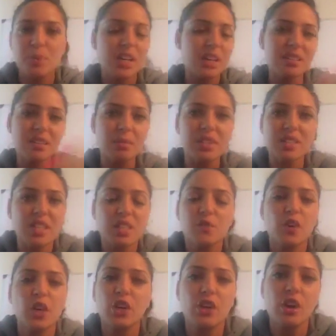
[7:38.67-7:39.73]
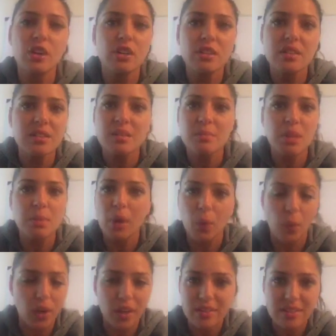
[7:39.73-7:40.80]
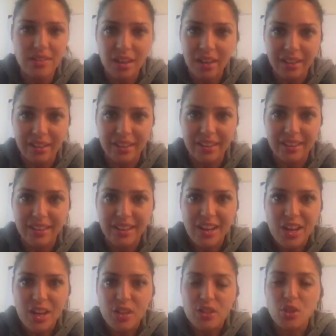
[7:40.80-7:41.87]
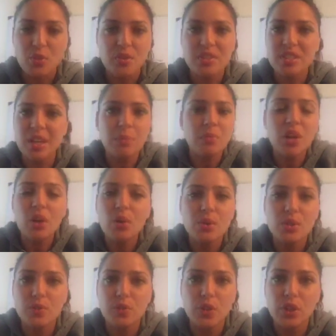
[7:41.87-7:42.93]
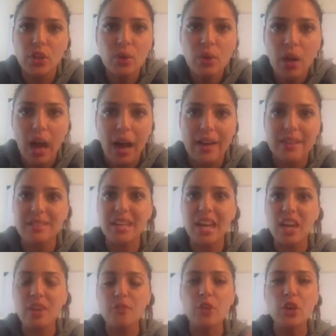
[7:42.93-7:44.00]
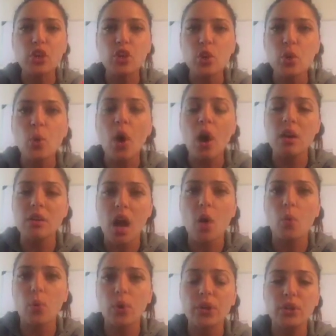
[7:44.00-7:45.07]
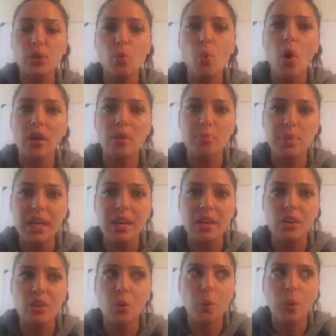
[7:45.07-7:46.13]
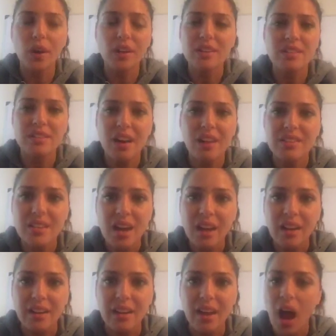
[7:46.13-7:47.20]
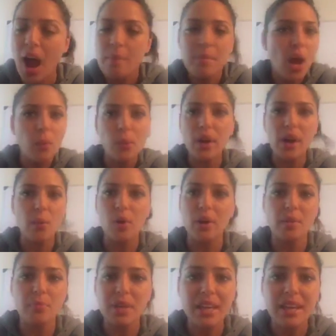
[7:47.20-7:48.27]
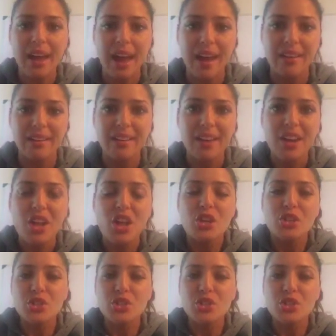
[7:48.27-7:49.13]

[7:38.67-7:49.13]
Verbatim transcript: Just because I'm a six figure earner doesn't mean my work is done. So the same thing goes for you guys. If you are not where you want to be, your work is not done. I'm not where I want to be yet.